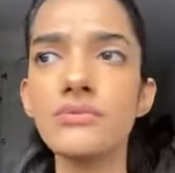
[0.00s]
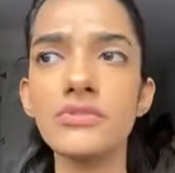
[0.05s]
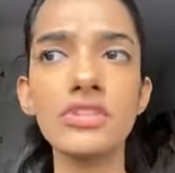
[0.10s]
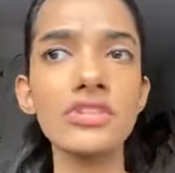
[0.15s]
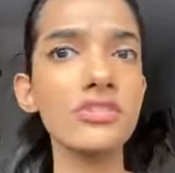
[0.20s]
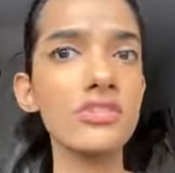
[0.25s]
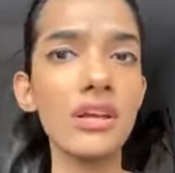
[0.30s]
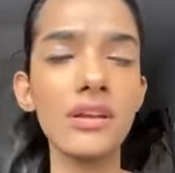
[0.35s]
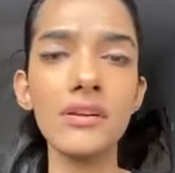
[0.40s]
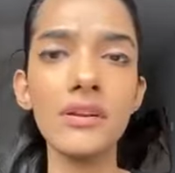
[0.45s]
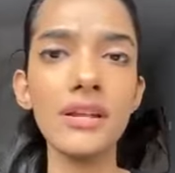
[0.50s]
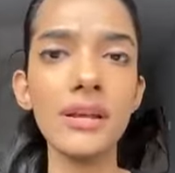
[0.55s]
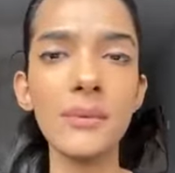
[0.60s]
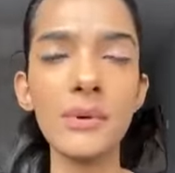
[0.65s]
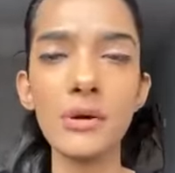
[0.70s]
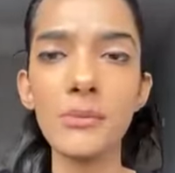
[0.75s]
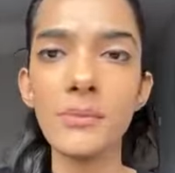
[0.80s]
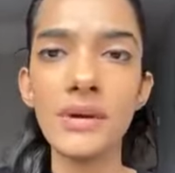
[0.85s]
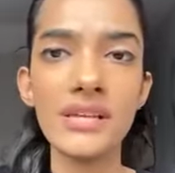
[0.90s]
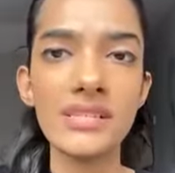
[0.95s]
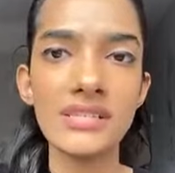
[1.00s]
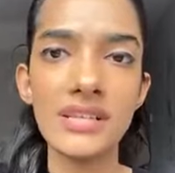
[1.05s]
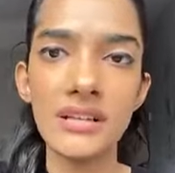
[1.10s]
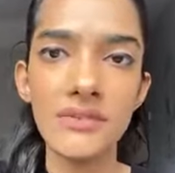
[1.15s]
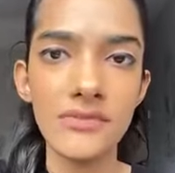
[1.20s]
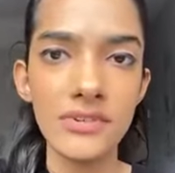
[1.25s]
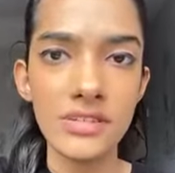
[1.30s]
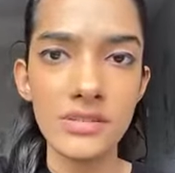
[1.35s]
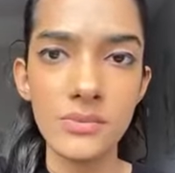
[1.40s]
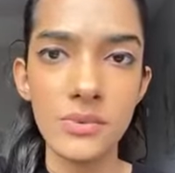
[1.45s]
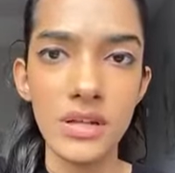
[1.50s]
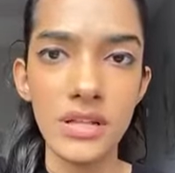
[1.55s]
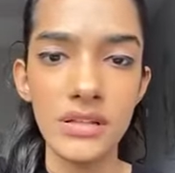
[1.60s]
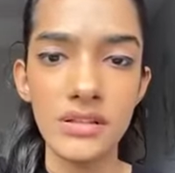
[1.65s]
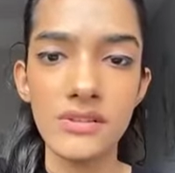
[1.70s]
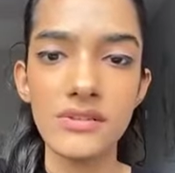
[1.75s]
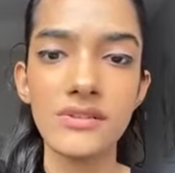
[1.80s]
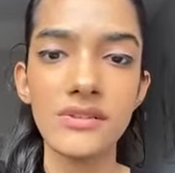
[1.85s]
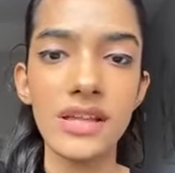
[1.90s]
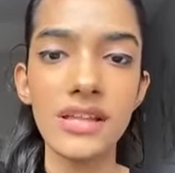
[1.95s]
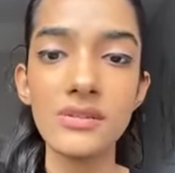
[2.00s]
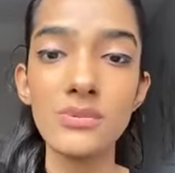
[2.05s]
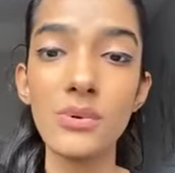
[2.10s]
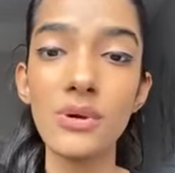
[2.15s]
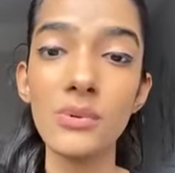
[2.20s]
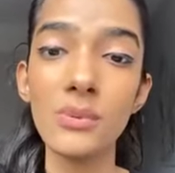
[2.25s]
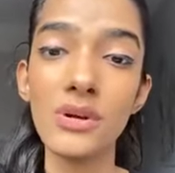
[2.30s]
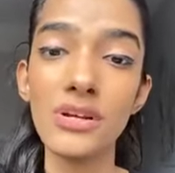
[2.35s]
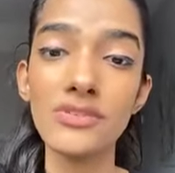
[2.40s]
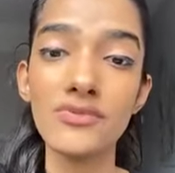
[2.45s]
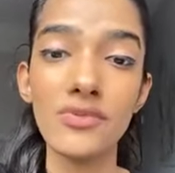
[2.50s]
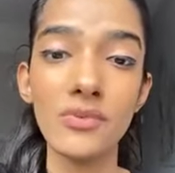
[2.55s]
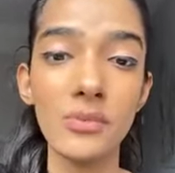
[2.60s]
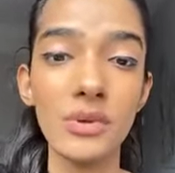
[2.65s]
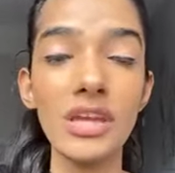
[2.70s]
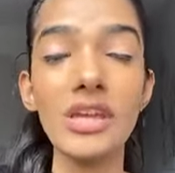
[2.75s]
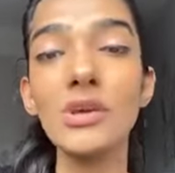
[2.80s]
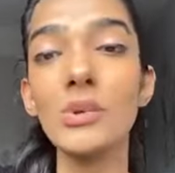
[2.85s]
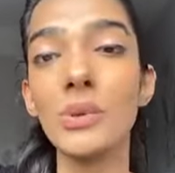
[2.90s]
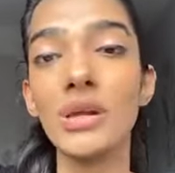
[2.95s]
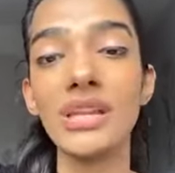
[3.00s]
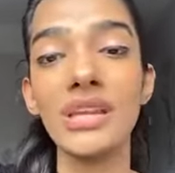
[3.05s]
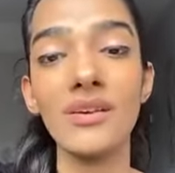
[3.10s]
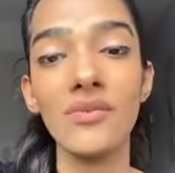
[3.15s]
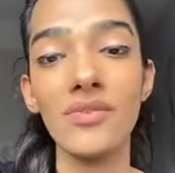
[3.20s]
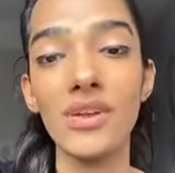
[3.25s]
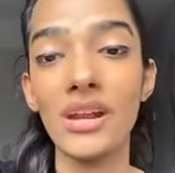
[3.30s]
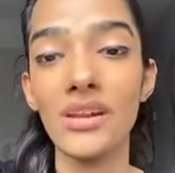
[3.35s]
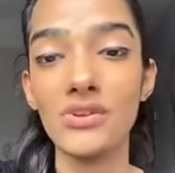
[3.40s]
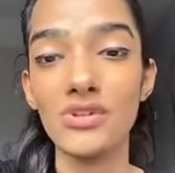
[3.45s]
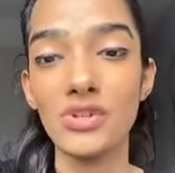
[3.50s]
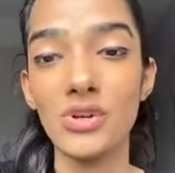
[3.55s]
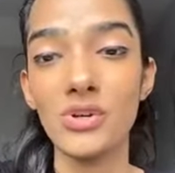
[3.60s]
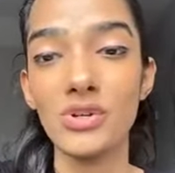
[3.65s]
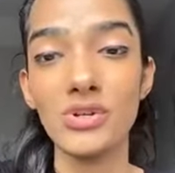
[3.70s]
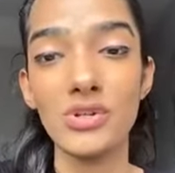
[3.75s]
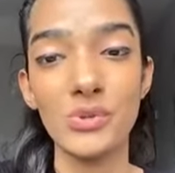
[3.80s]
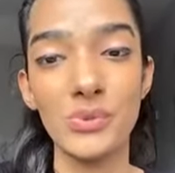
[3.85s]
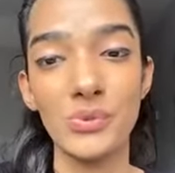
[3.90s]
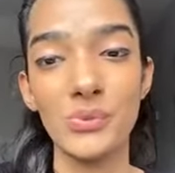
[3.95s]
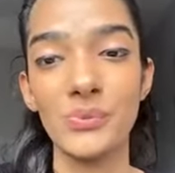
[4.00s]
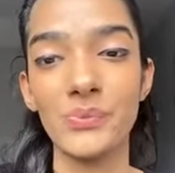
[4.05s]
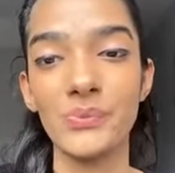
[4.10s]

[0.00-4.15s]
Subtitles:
just generally about myself as well. So that's what works for me. You can give that a shot too.